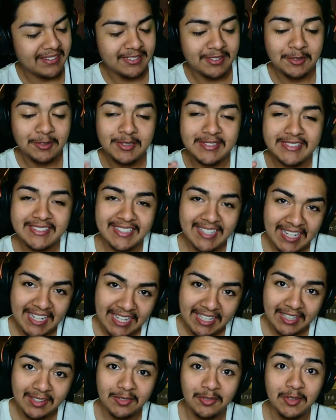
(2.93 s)
So in
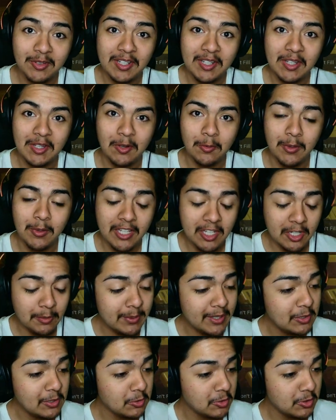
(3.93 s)
today's video, we're going to be
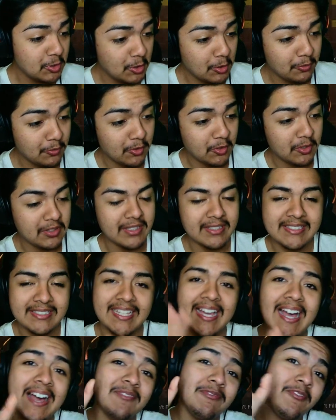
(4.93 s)
going over the
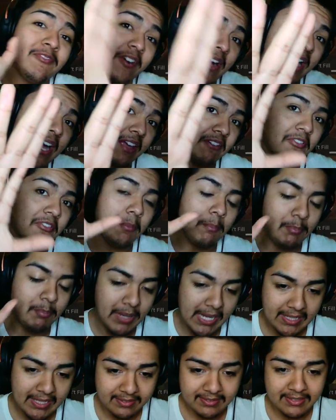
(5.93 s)
top 5
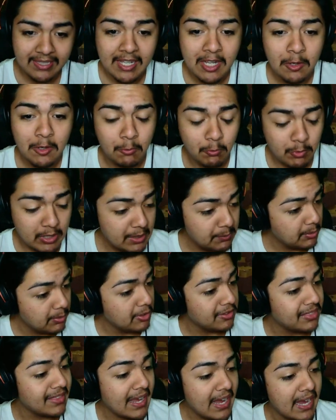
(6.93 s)
best
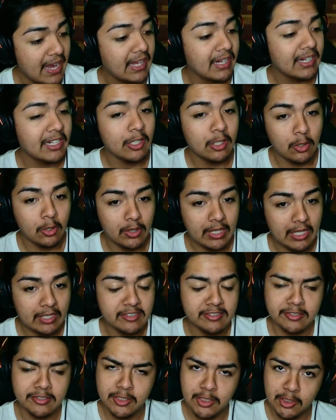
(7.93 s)
Rebirth Island
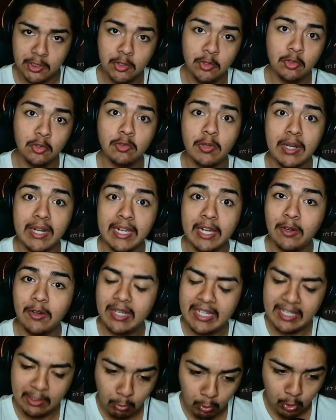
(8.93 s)
loadouts to use right now
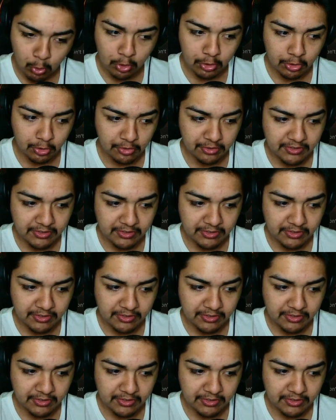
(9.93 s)
in Warzone.